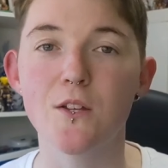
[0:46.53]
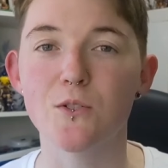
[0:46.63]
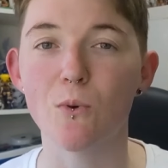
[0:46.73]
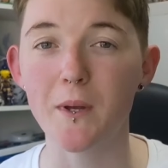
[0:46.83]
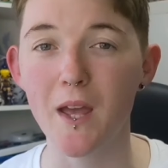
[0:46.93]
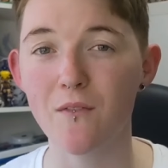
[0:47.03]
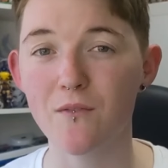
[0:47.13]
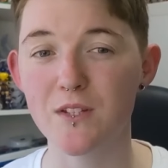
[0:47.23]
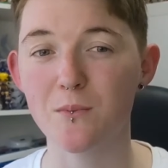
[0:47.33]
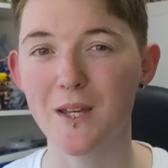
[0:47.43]
So, what we
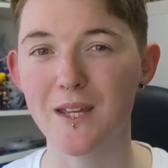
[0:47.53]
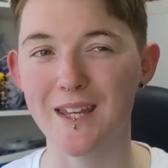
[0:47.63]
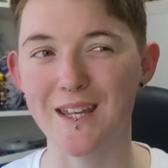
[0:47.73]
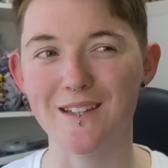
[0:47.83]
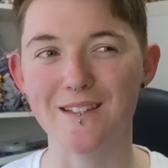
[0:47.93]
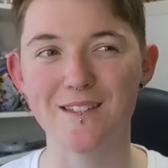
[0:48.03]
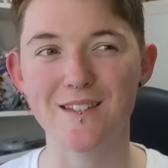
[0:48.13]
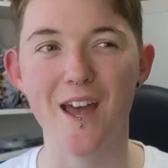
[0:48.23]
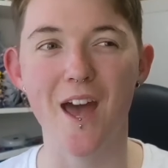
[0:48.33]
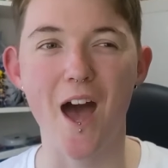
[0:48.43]
have this week
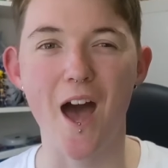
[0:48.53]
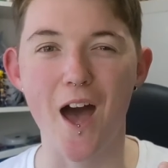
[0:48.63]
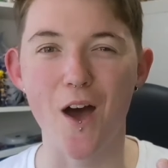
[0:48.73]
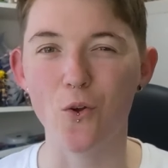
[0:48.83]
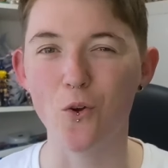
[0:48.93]
is an